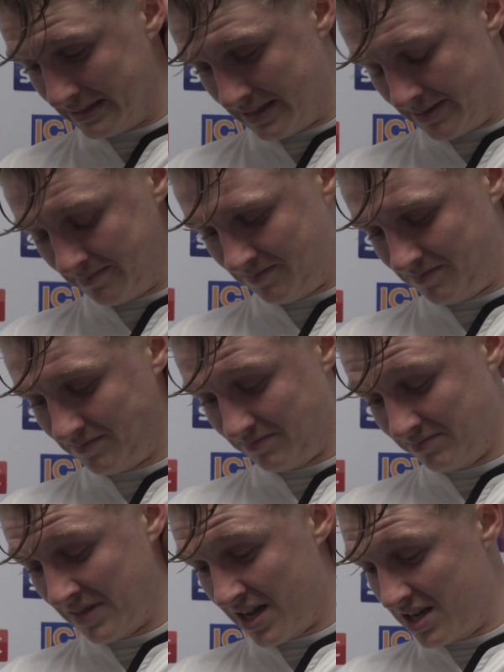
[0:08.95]
Um,
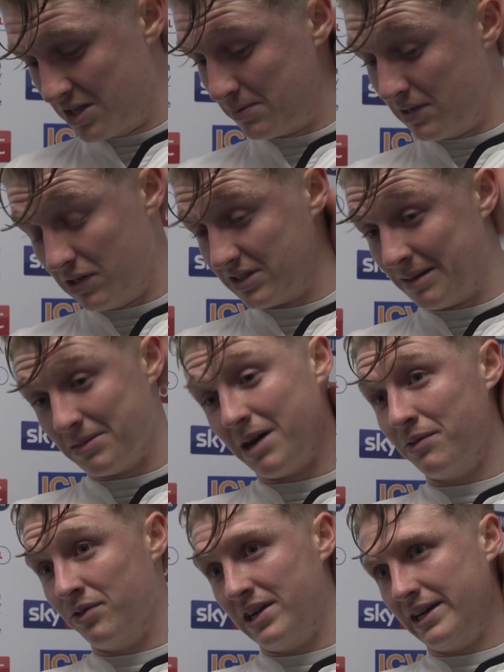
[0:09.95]
it's been a long time
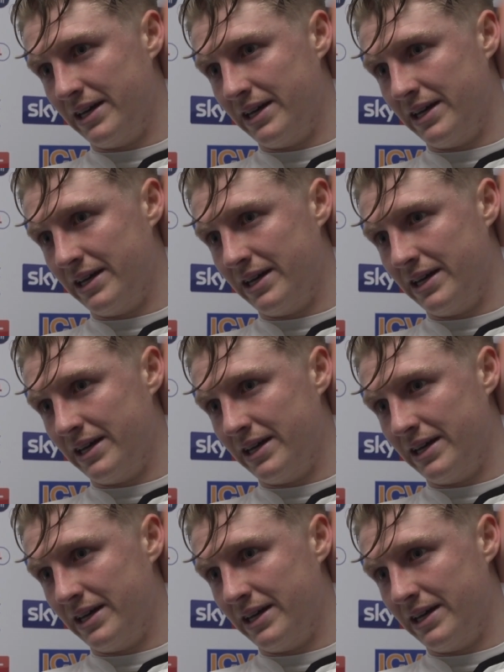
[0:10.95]
coming, really,